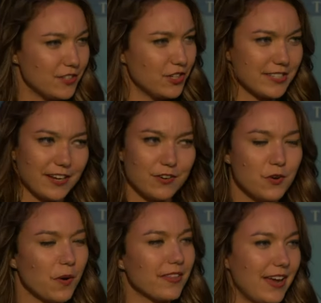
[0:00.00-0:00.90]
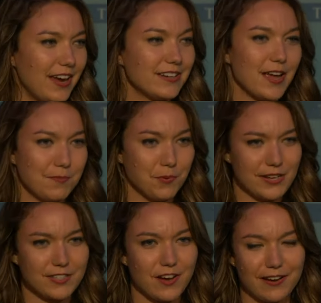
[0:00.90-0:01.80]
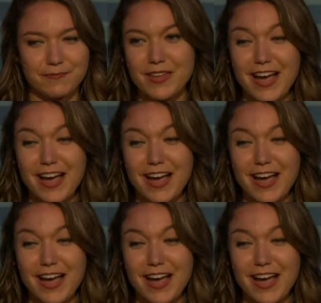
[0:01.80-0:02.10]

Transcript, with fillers: to just ignore the hate and press on.